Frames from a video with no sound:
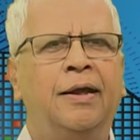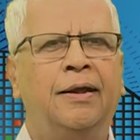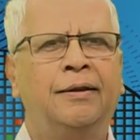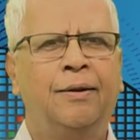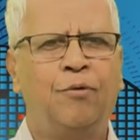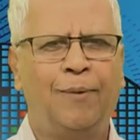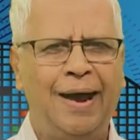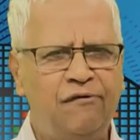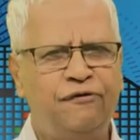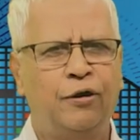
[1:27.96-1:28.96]
The
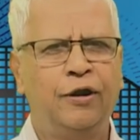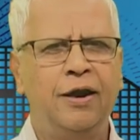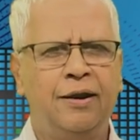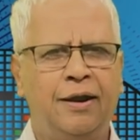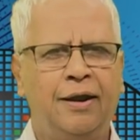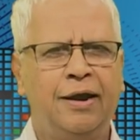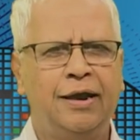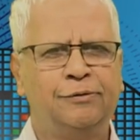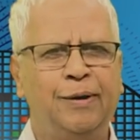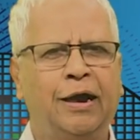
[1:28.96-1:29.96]
mobile phone
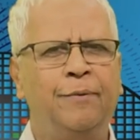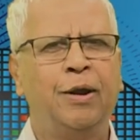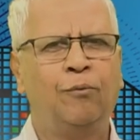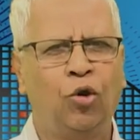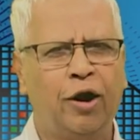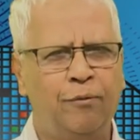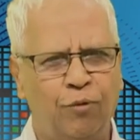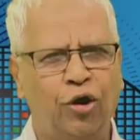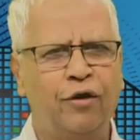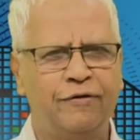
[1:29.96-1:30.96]
is becoming more and
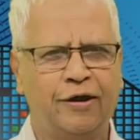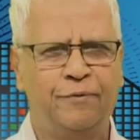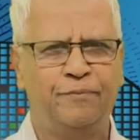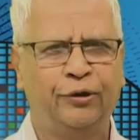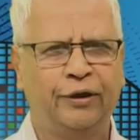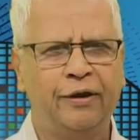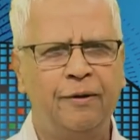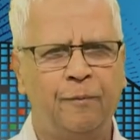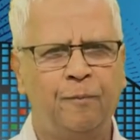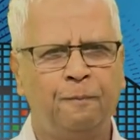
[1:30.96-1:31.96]
more of a computer,
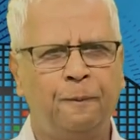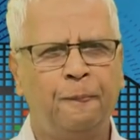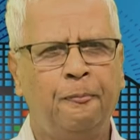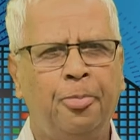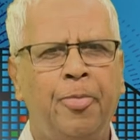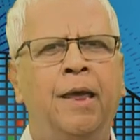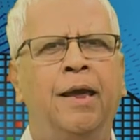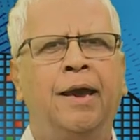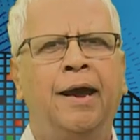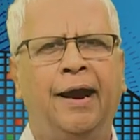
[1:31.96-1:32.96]

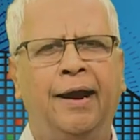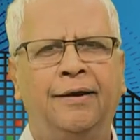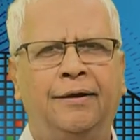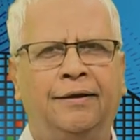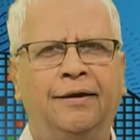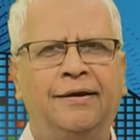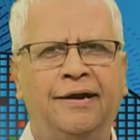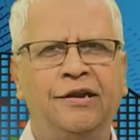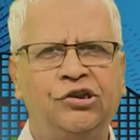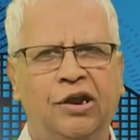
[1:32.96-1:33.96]
and the
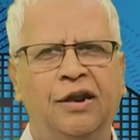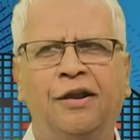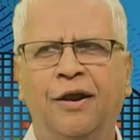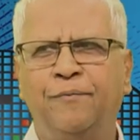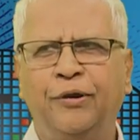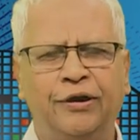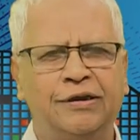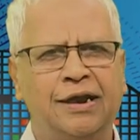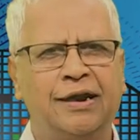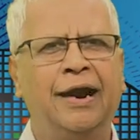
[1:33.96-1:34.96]
traditional
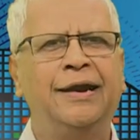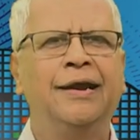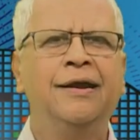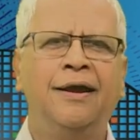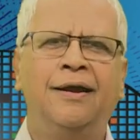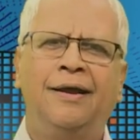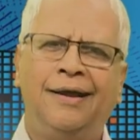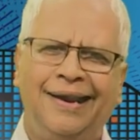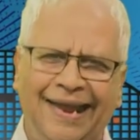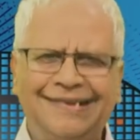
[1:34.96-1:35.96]
computers are getting
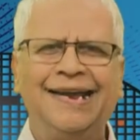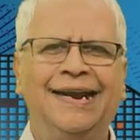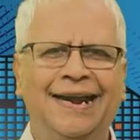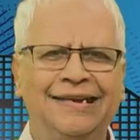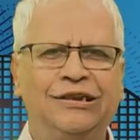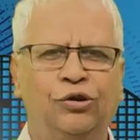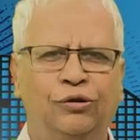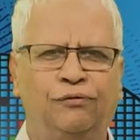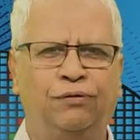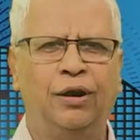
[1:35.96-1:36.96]
less and less
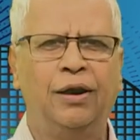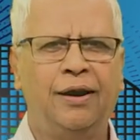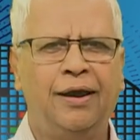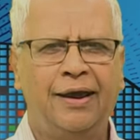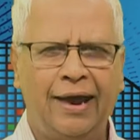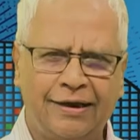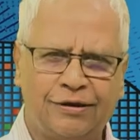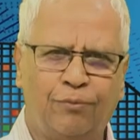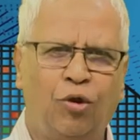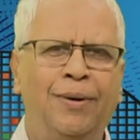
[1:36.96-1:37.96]
useful as
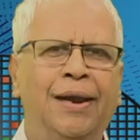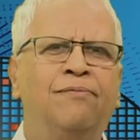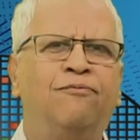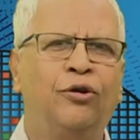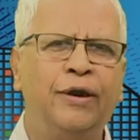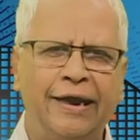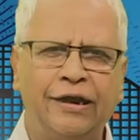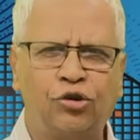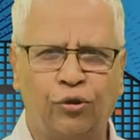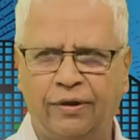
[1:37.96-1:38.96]
the mobile phone
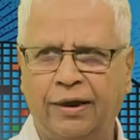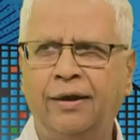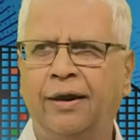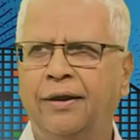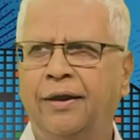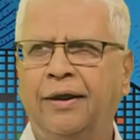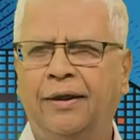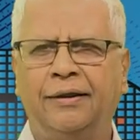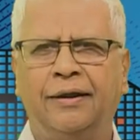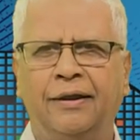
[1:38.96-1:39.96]
takes over
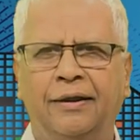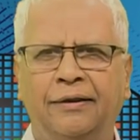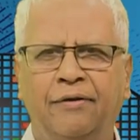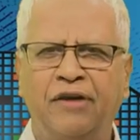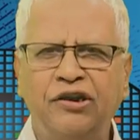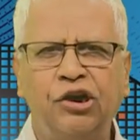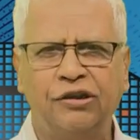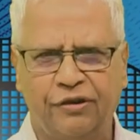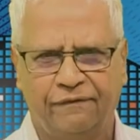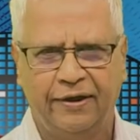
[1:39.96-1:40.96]
the
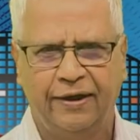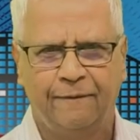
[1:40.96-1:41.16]
functions of it.